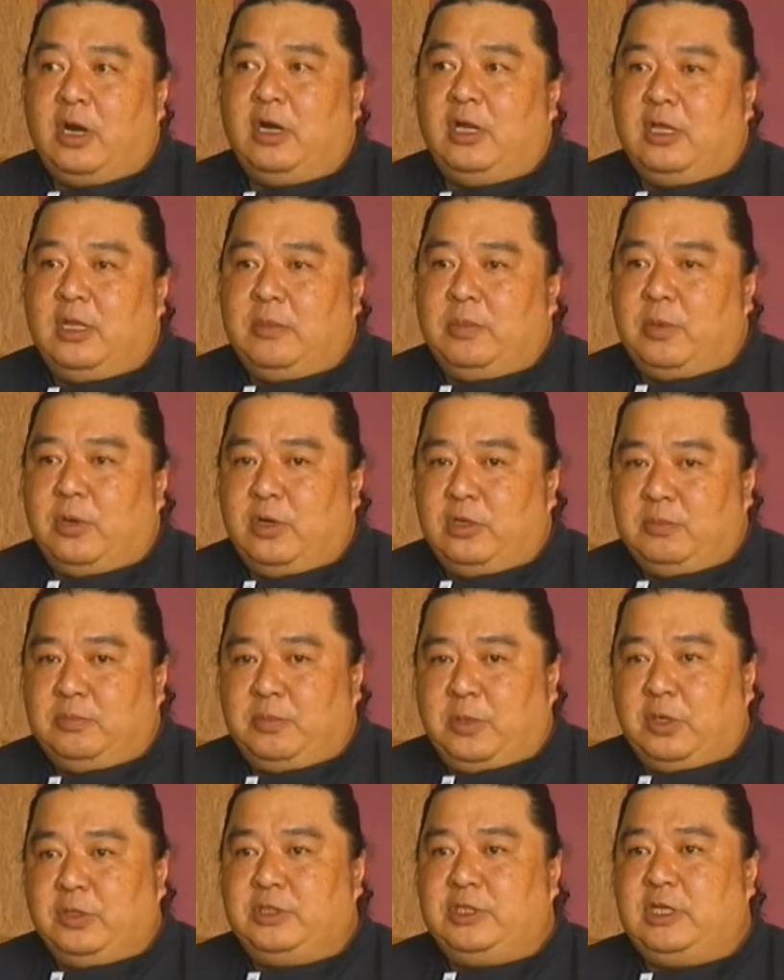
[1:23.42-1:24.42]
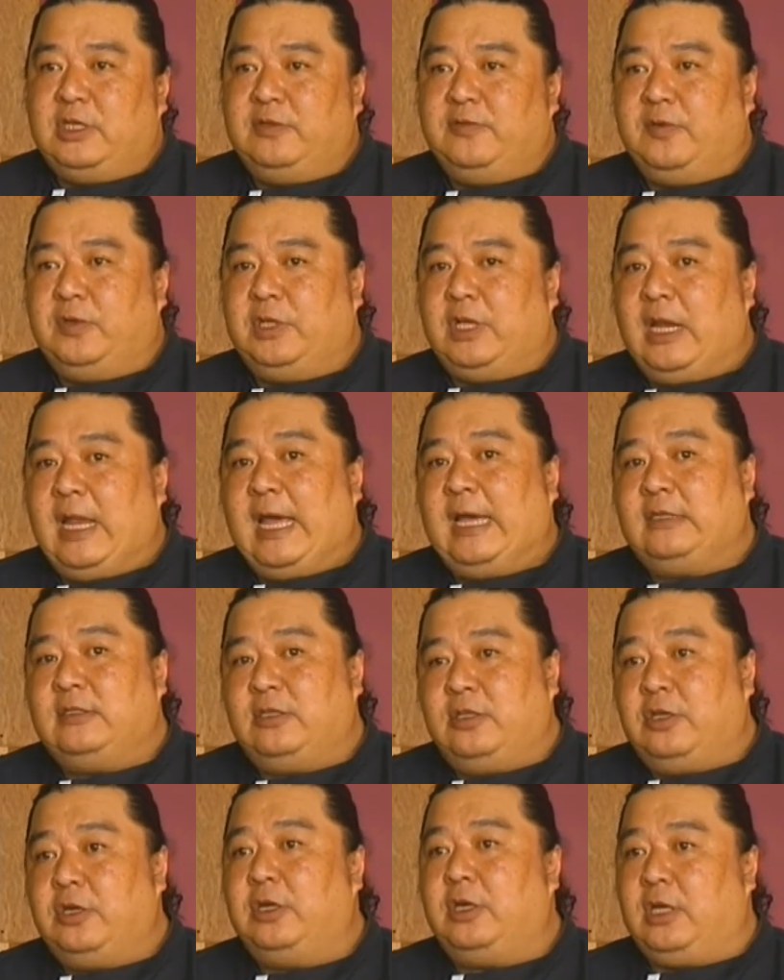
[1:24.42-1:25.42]
of the proceeds for the last
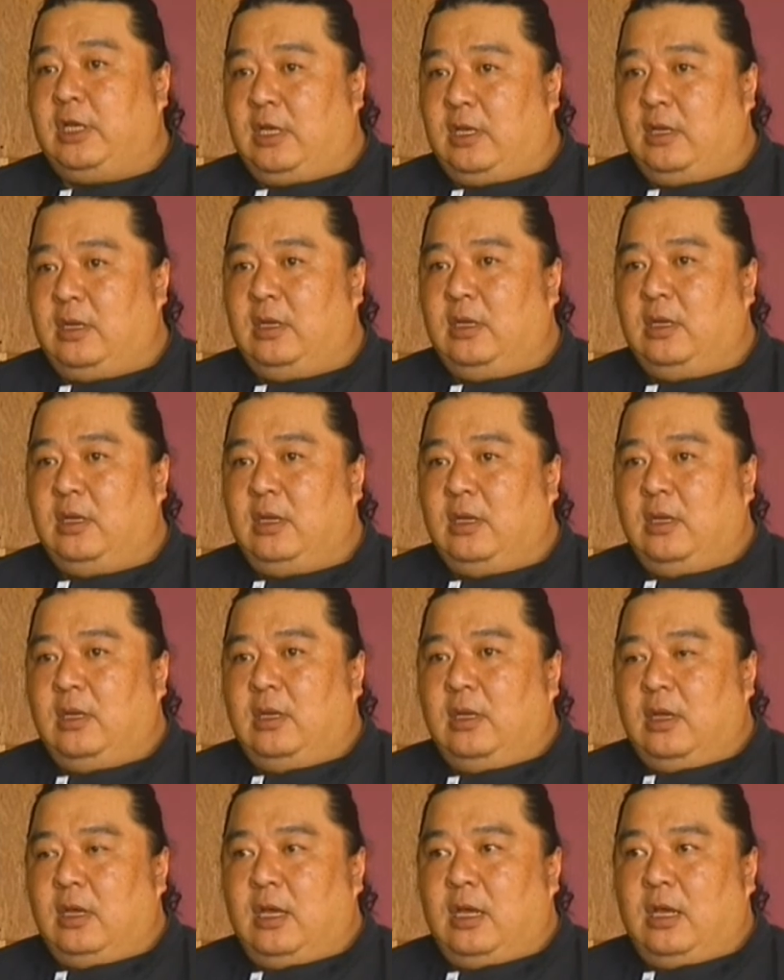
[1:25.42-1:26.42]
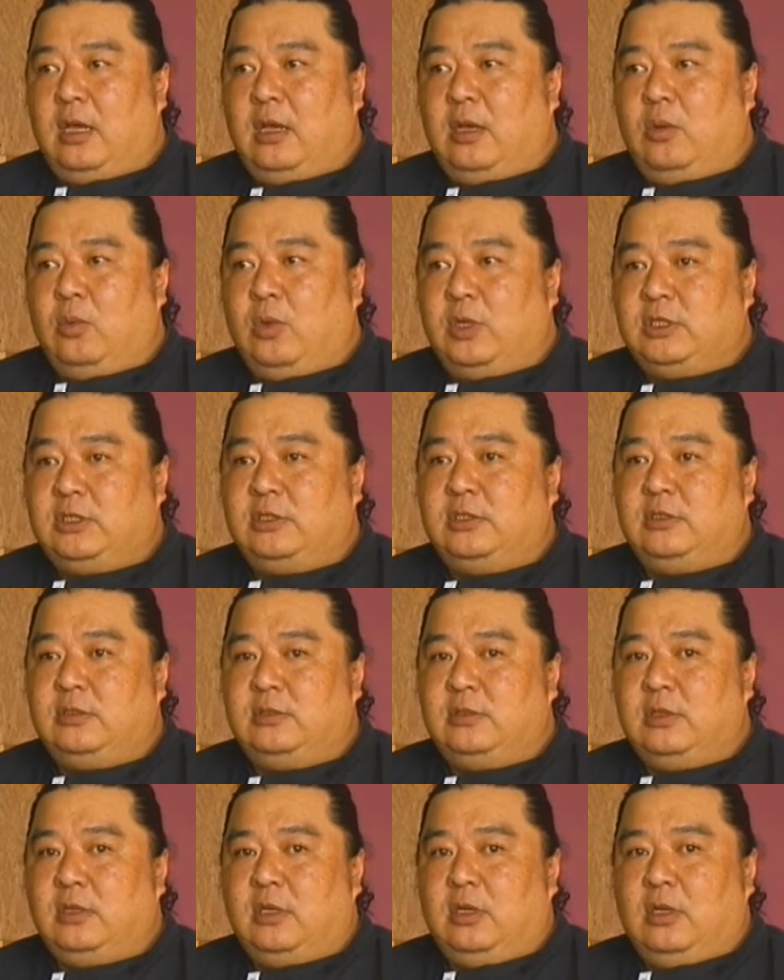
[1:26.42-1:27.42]
30 uh, was
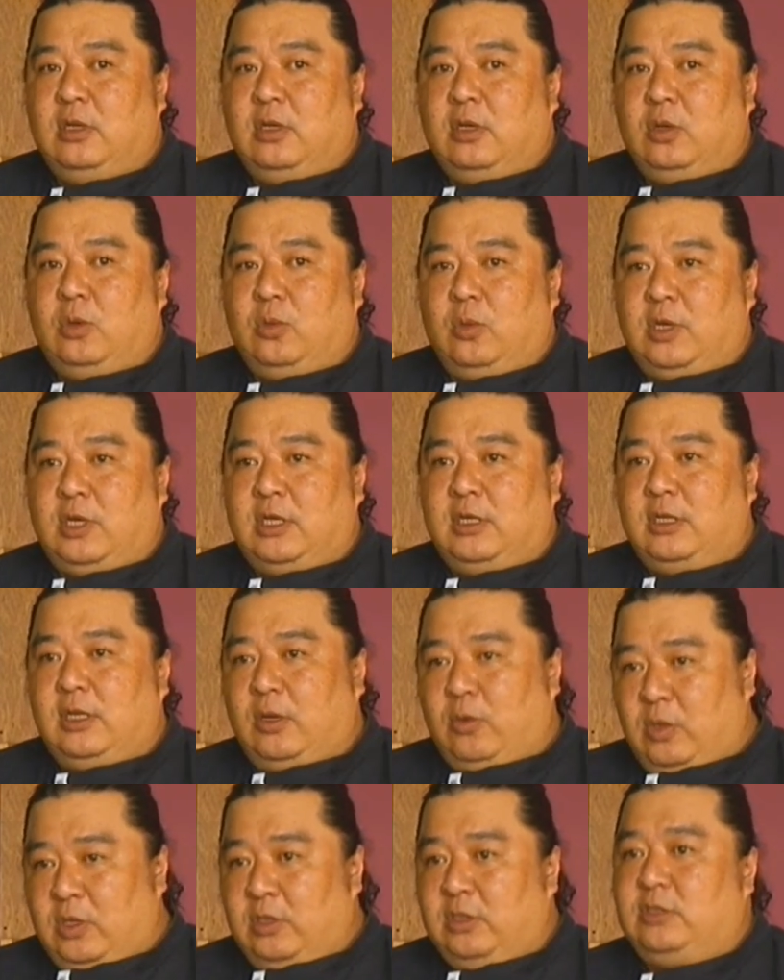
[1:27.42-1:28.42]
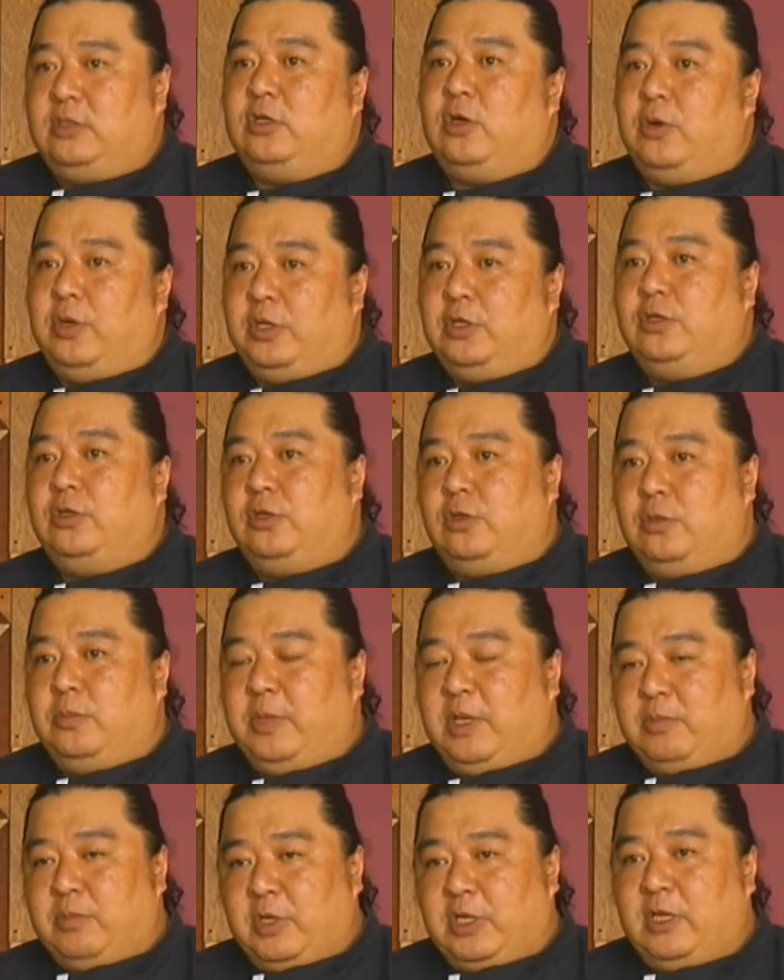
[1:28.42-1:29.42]
was going to
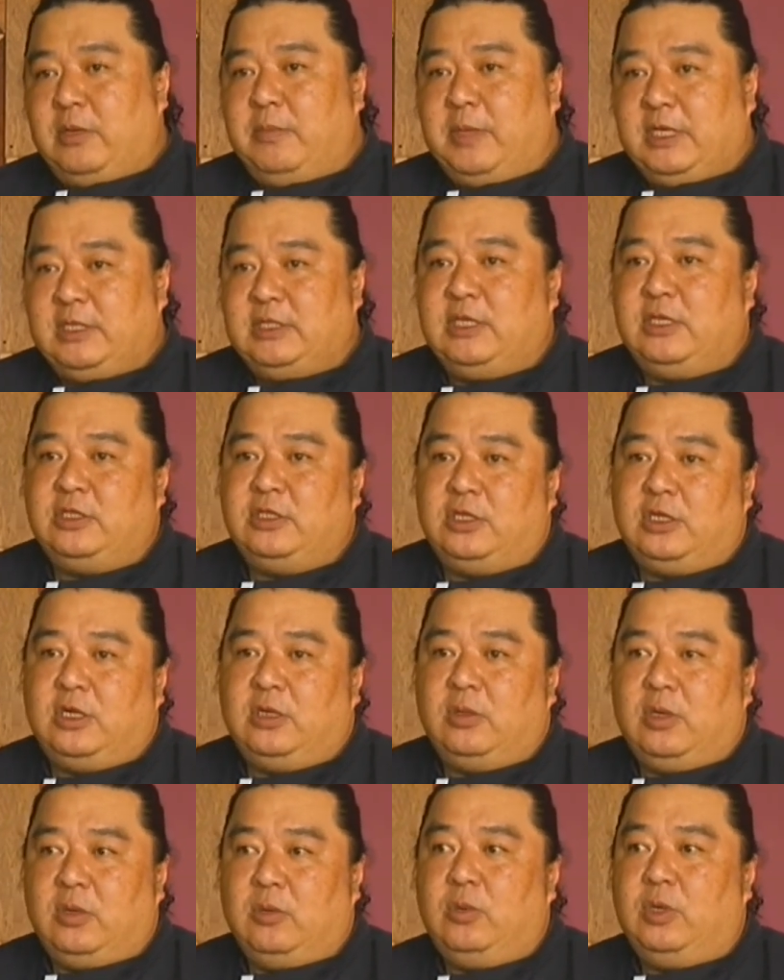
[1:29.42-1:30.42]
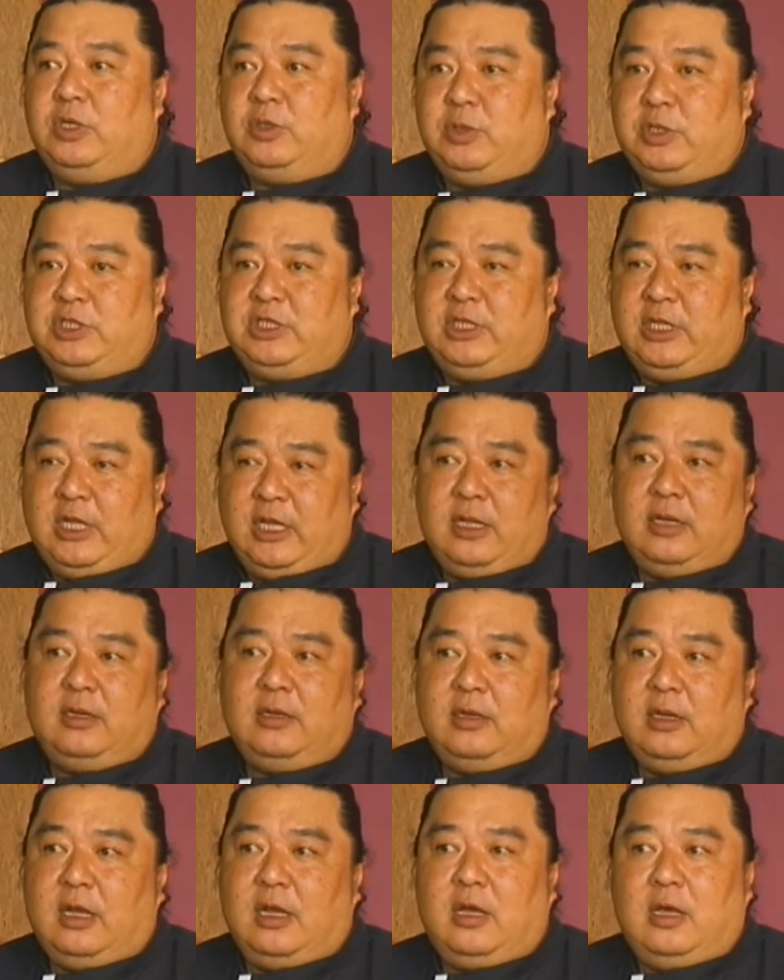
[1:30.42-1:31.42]
Big Brother and Big Sister, uh, which we did
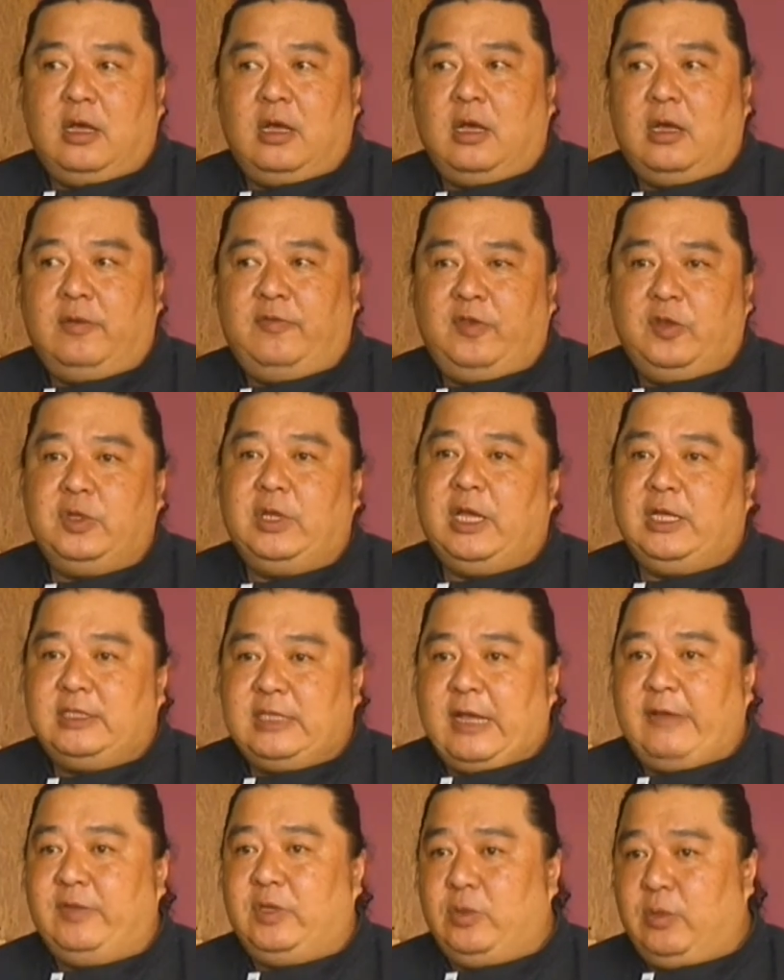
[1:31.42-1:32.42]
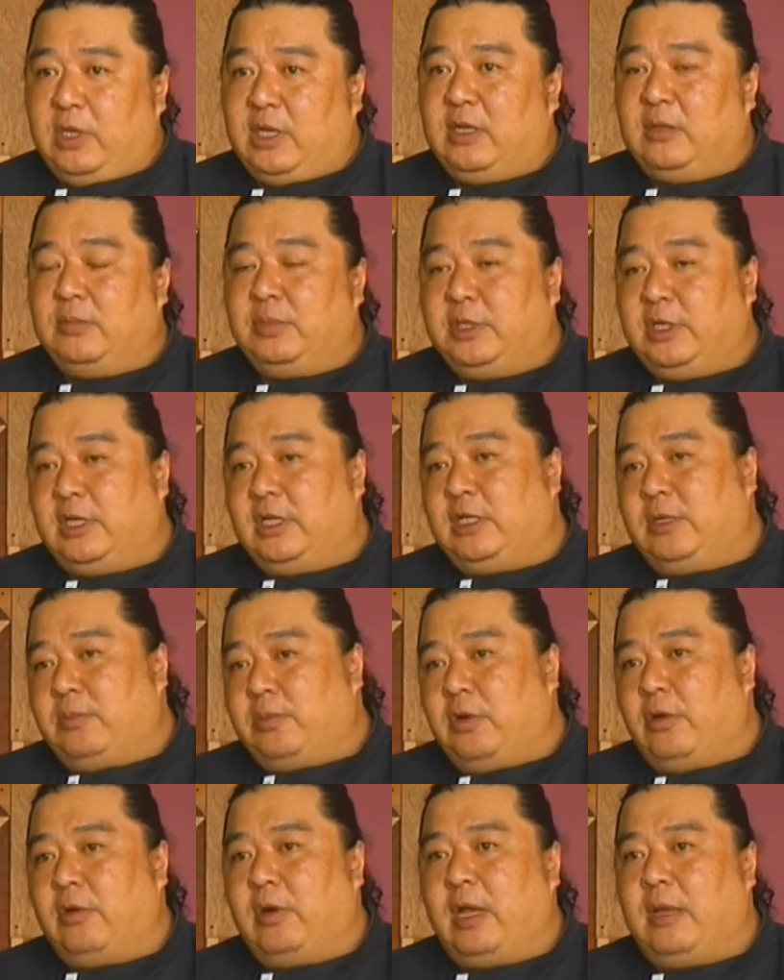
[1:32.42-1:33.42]
uh, a few days after we completed the
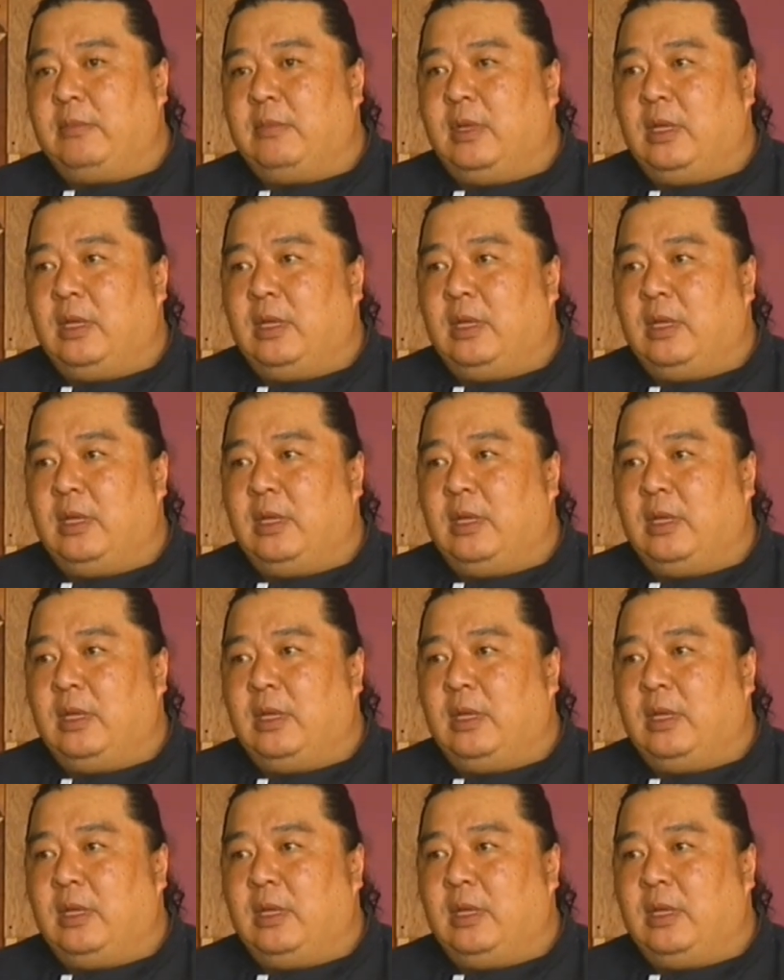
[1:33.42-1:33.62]
program,